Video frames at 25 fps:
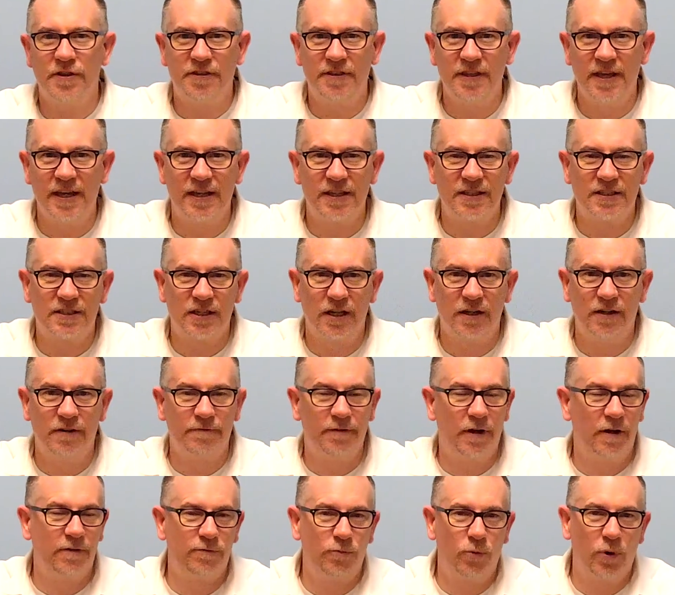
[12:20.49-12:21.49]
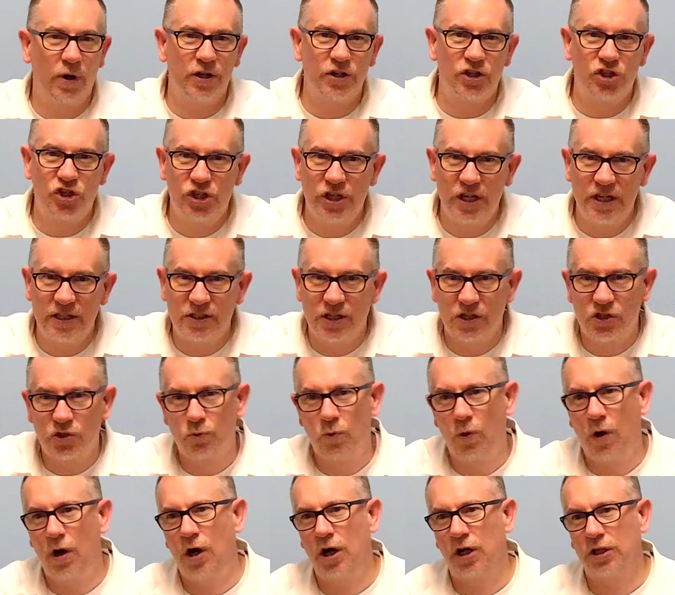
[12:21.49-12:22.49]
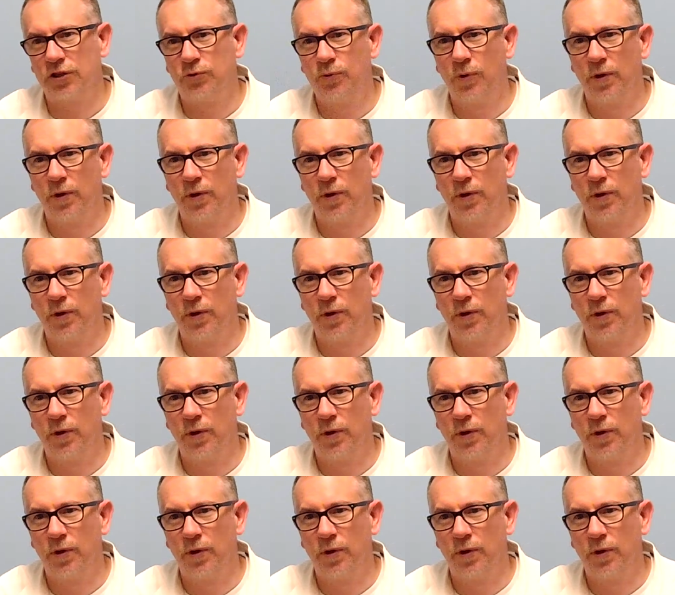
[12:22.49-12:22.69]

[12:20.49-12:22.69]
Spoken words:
things of where Jesus walked,